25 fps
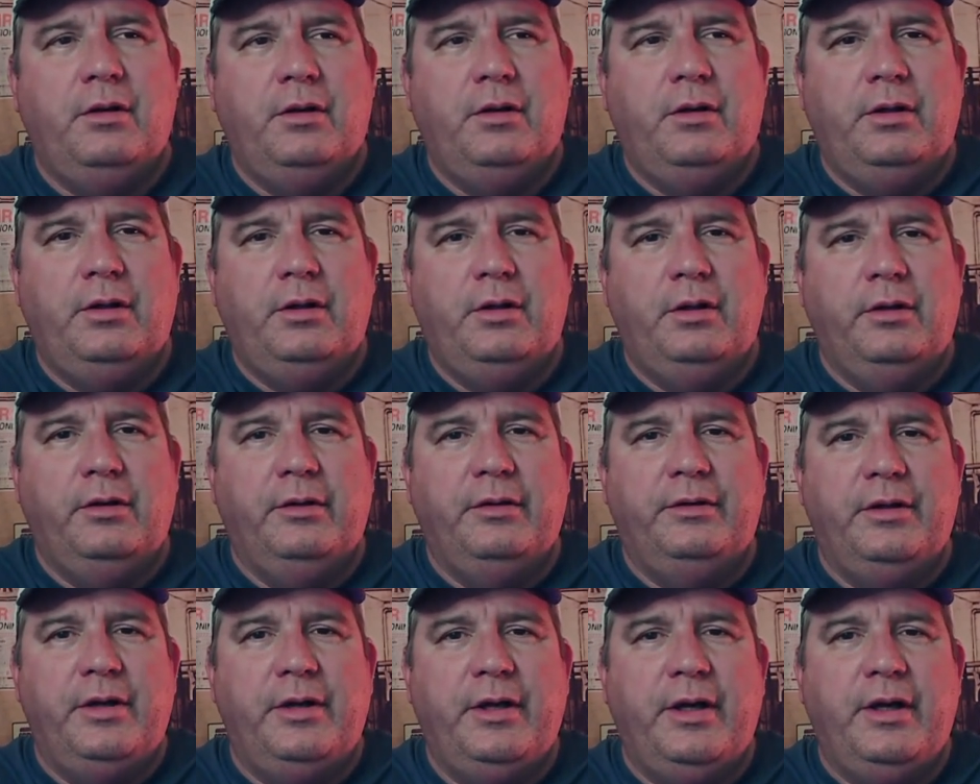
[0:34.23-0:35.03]
In
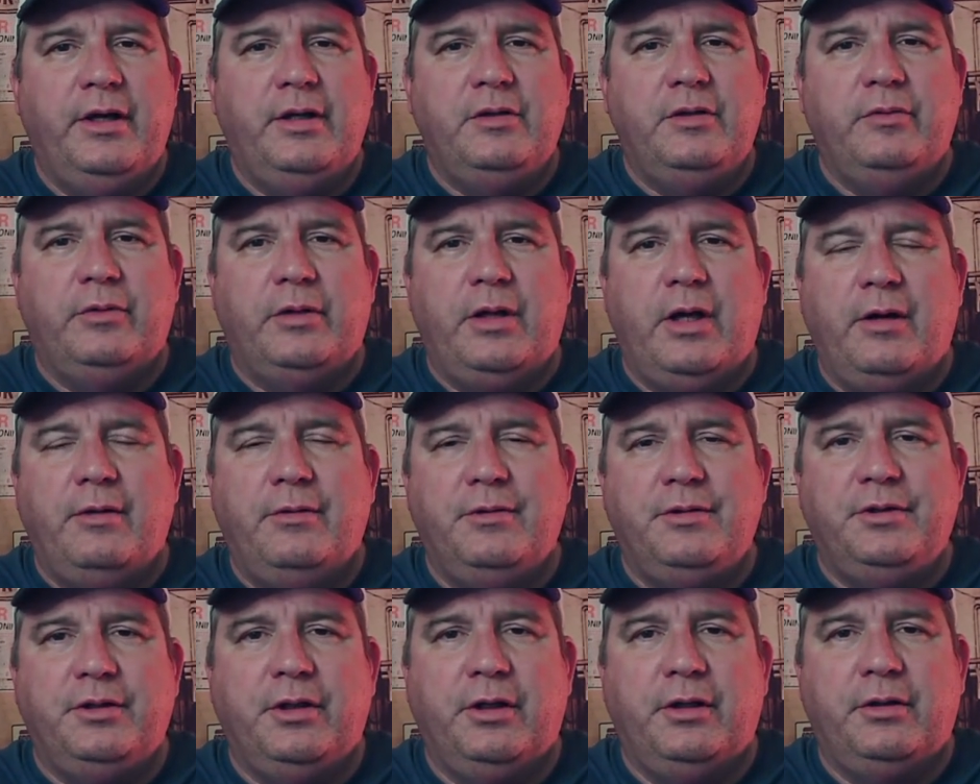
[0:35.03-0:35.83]
the days when I was
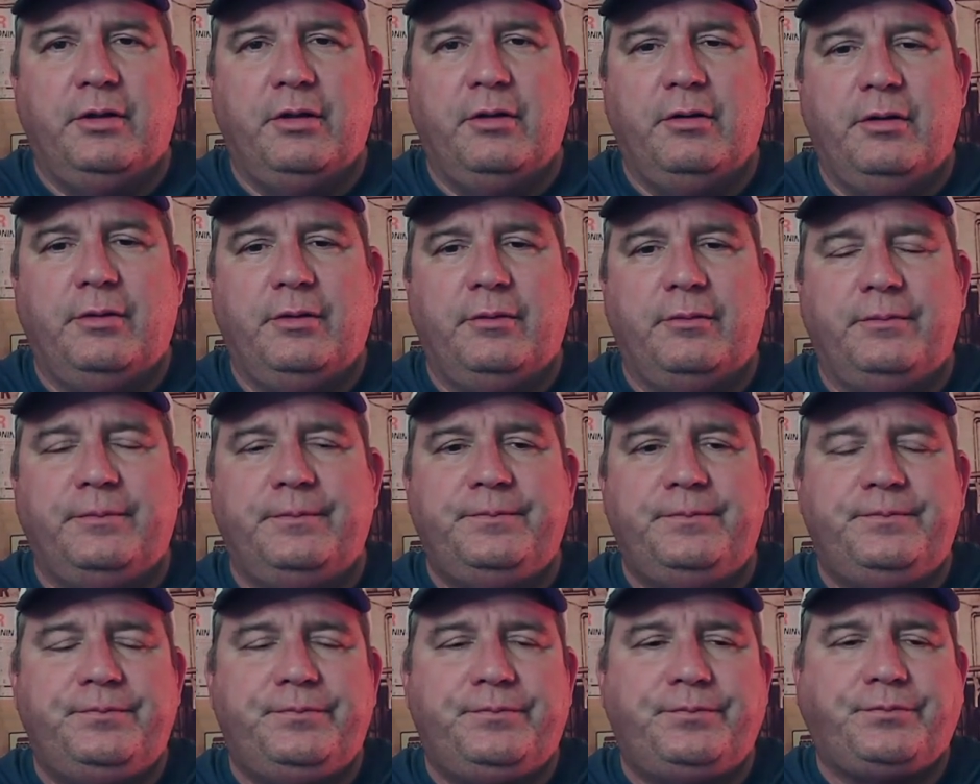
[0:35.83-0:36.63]
younger, and
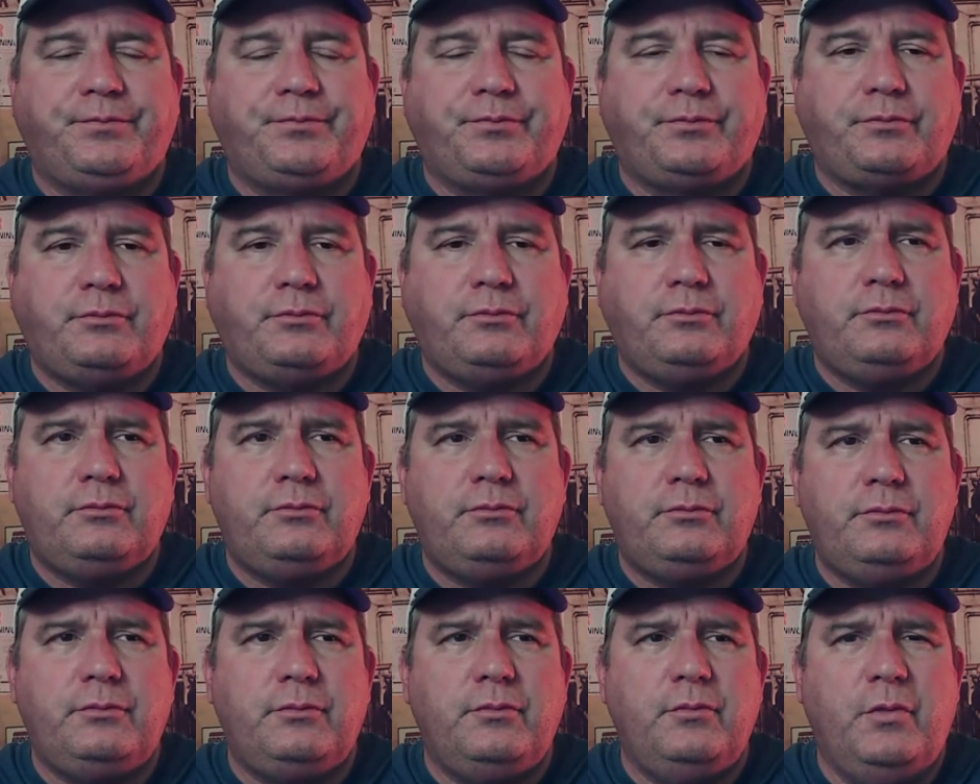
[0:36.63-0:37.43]

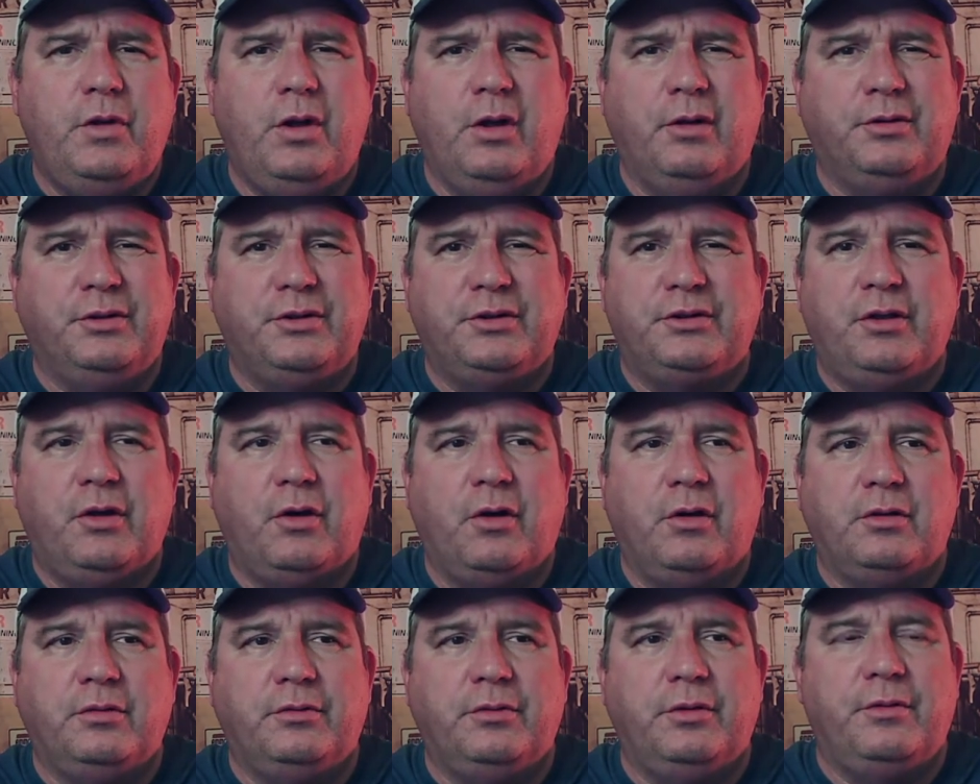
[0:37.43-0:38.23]
just cars
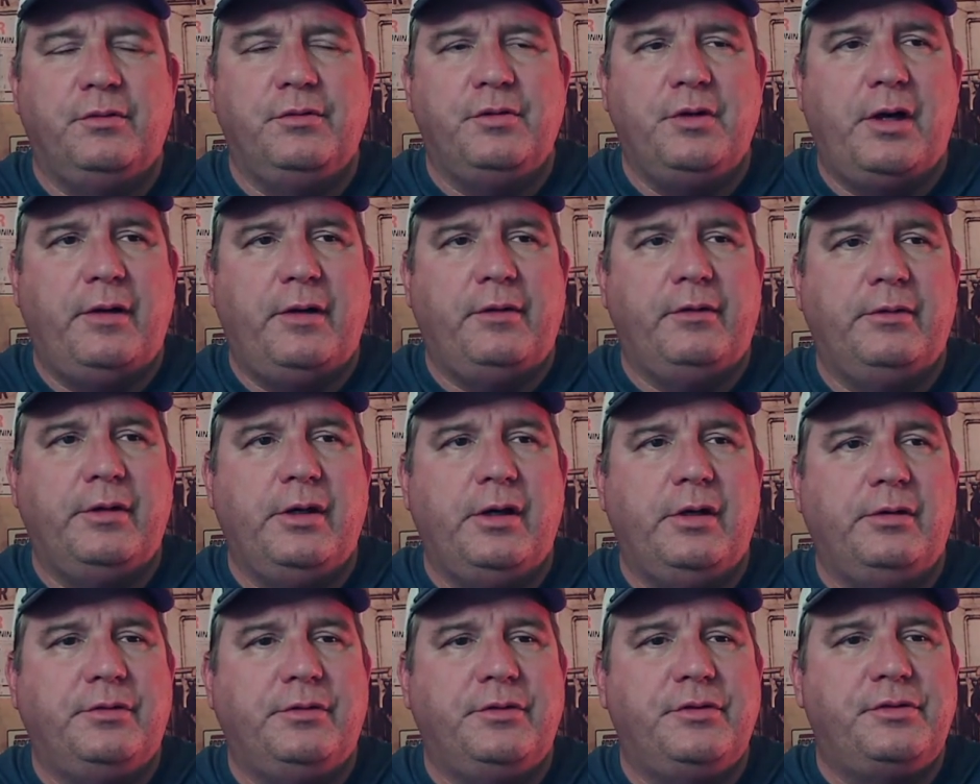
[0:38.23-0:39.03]
we were driving around
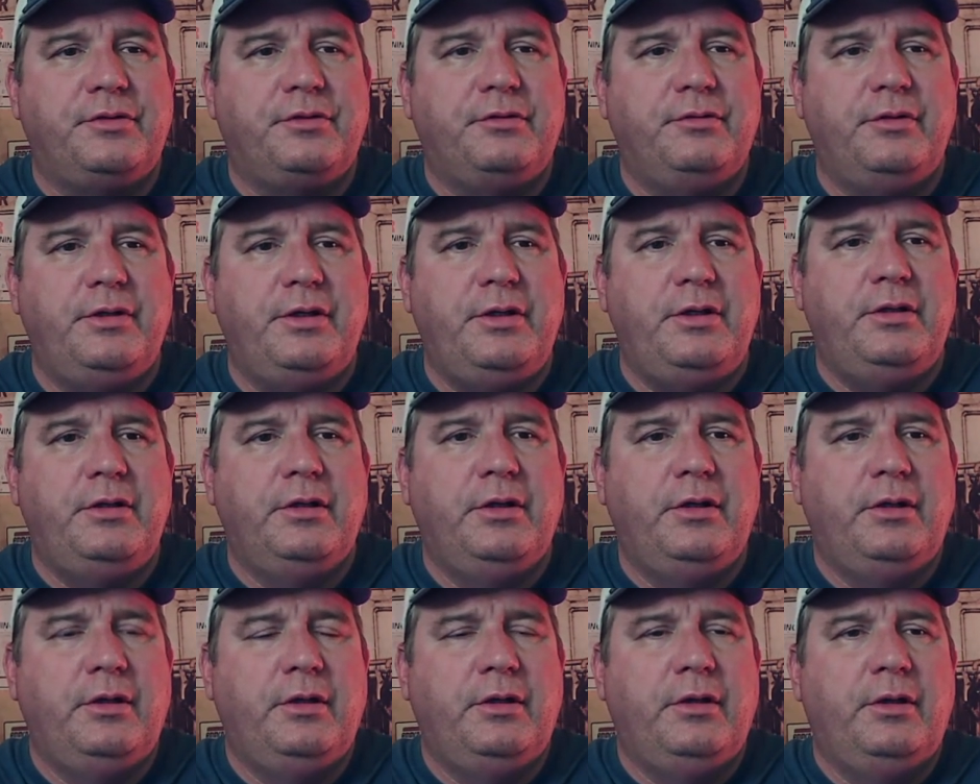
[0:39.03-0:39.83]
on the street,
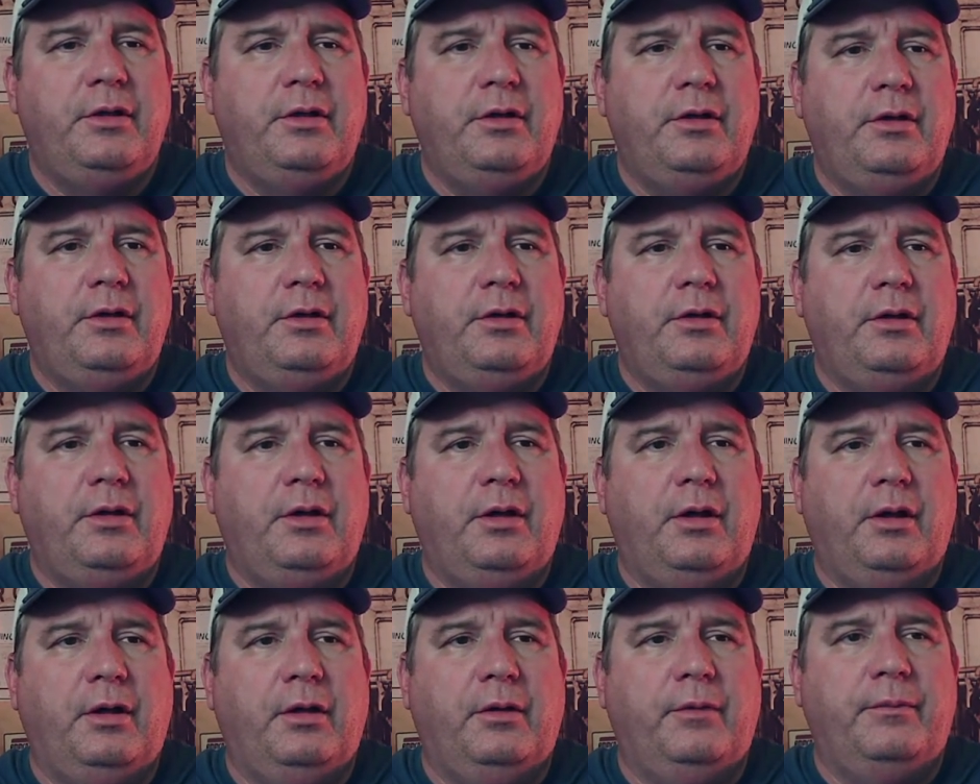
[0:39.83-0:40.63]

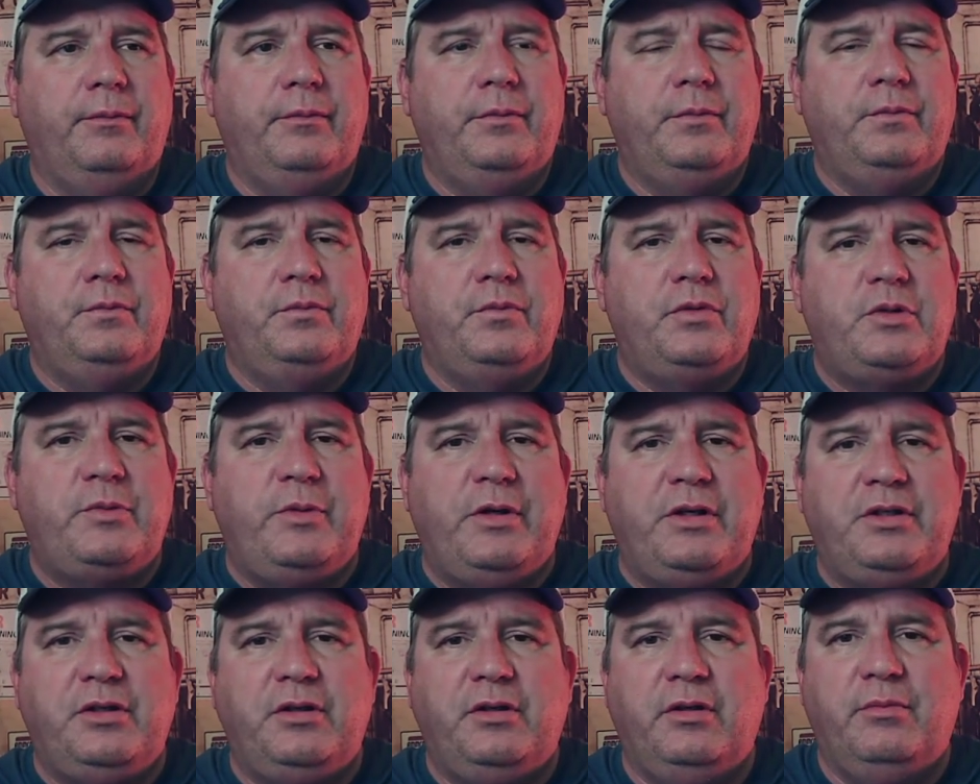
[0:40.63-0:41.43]

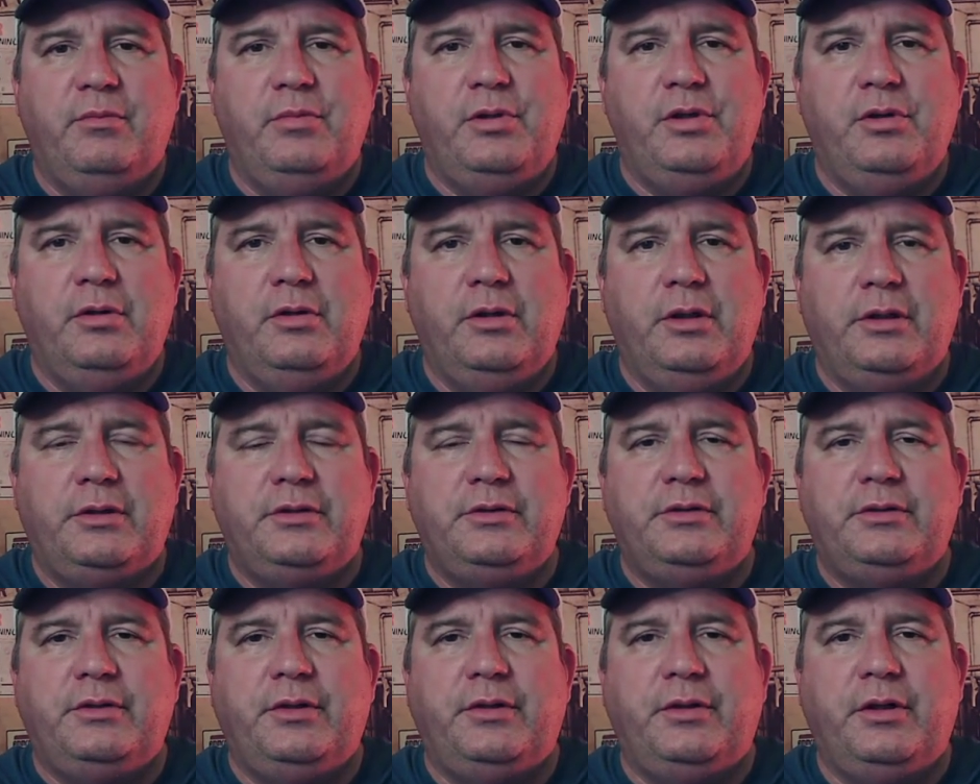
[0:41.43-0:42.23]
especially the Buicks
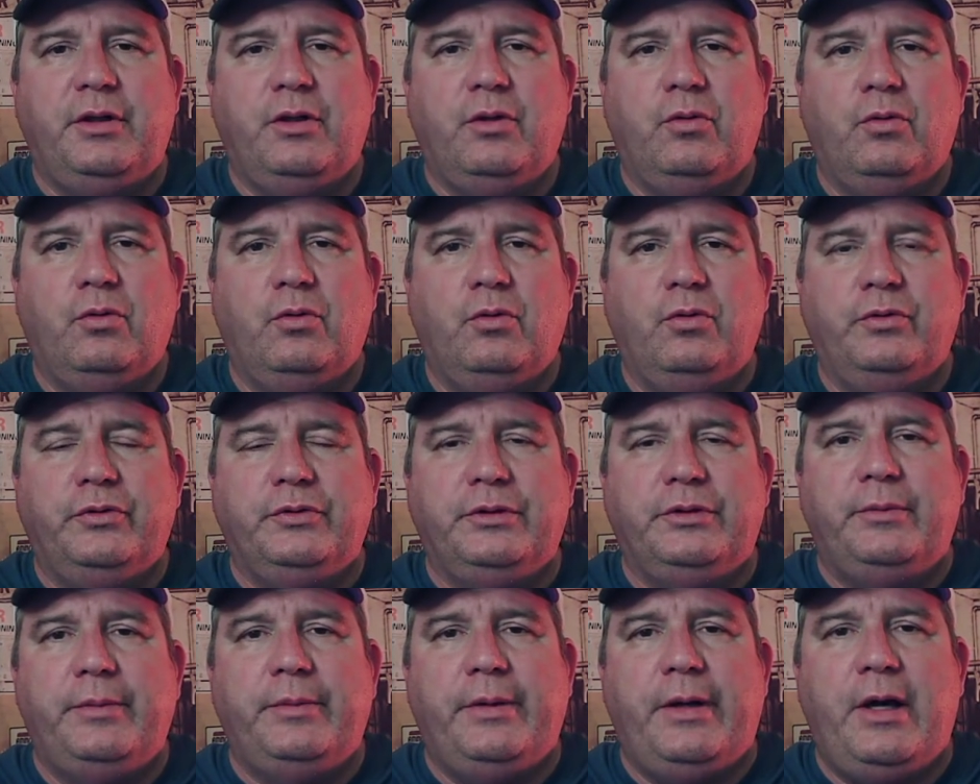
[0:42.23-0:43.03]
and the Olds and the
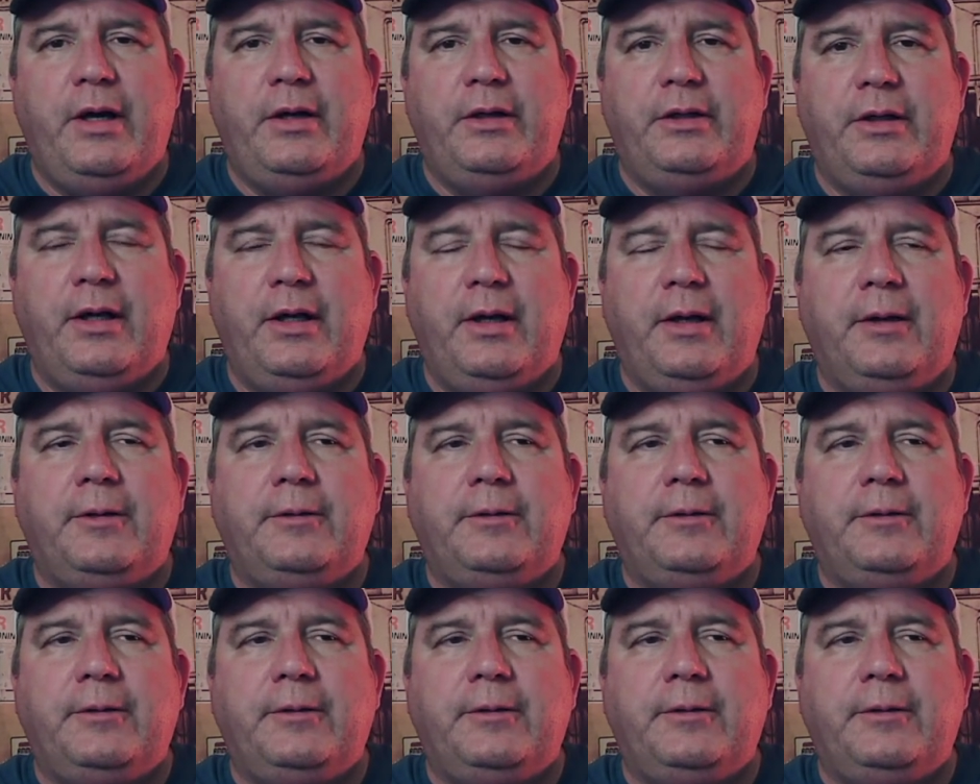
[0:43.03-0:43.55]
Pontiac.